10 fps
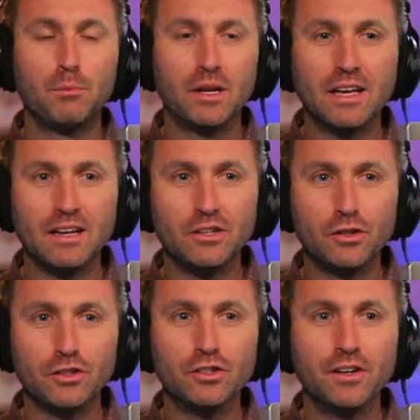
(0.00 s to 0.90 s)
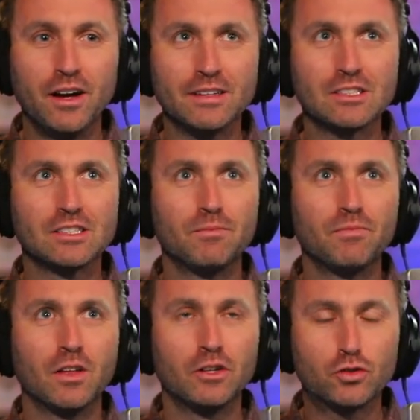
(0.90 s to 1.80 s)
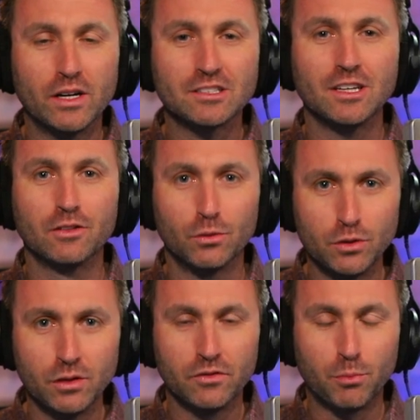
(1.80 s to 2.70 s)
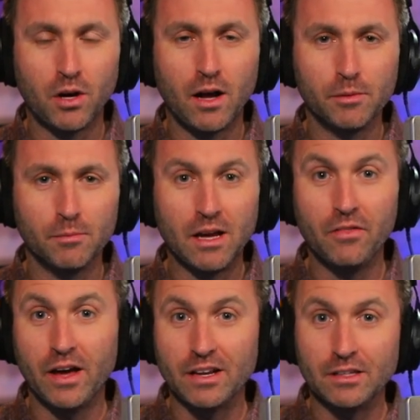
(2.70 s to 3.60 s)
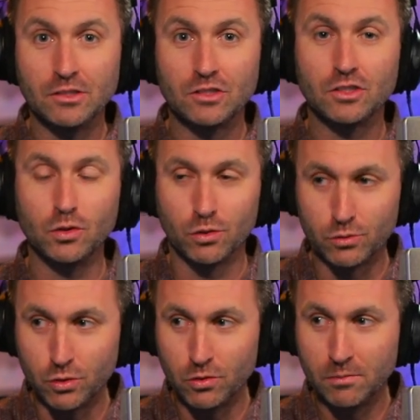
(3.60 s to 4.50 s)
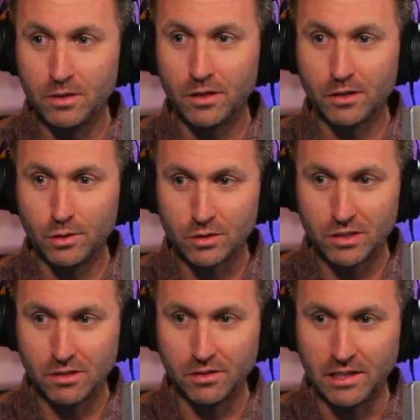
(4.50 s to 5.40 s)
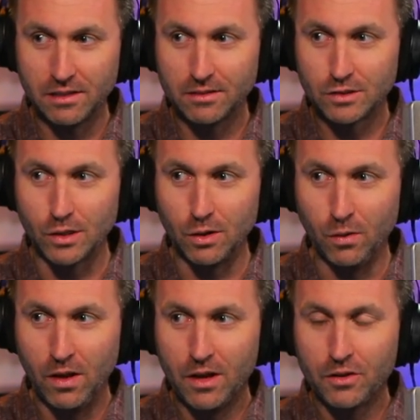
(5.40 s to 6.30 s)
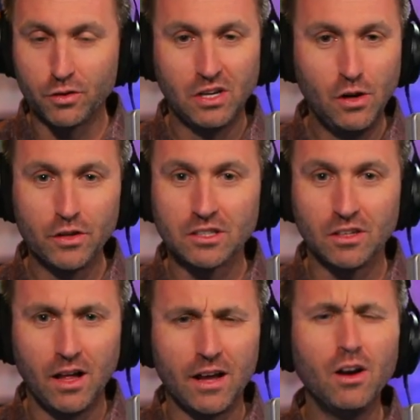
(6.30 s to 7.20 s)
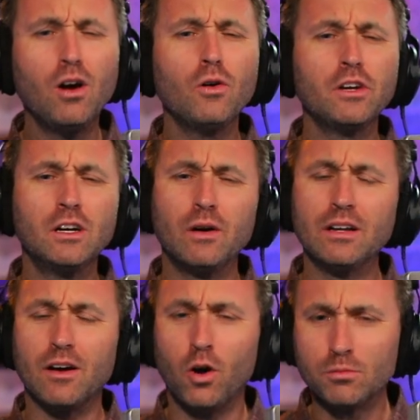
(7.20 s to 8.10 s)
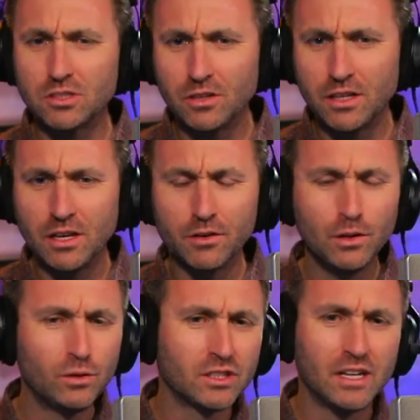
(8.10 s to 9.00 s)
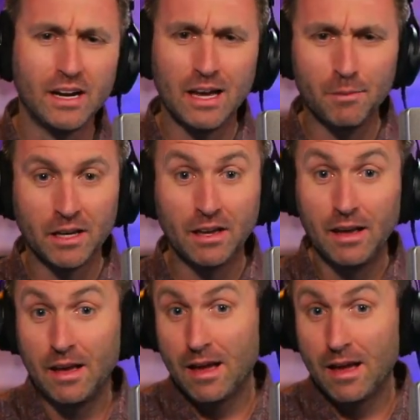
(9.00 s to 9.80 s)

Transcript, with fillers: But again, you're not addressing the root of the problem, and that is your room acoustically. So you'll hear this a lot. Oh, you know what? Home studio, use a dynamic.